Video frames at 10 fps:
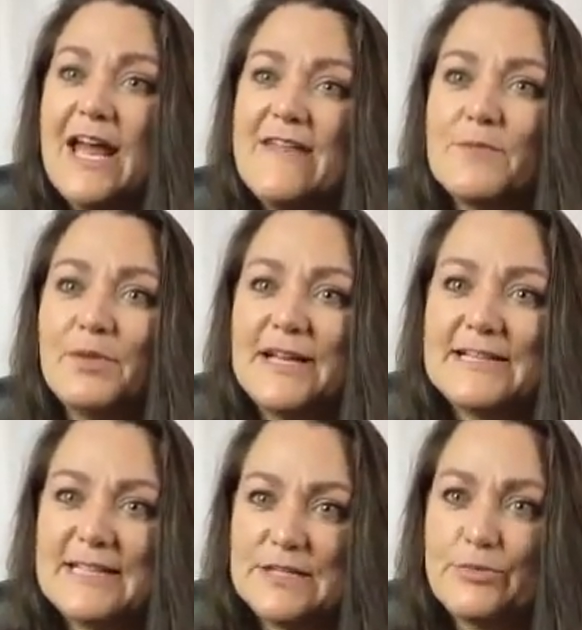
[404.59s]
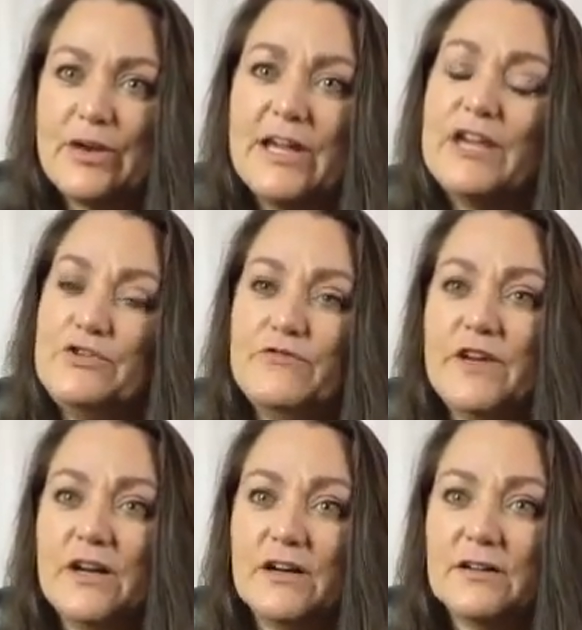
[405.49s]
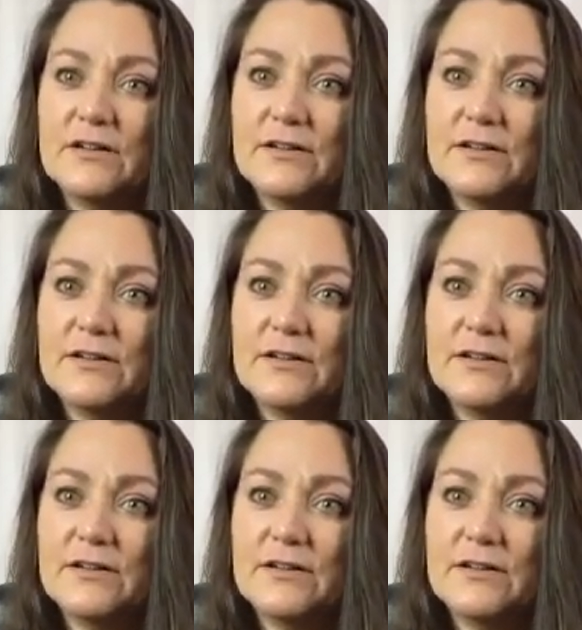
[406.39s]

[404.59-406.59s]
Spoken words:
in the place that's bringing you fear.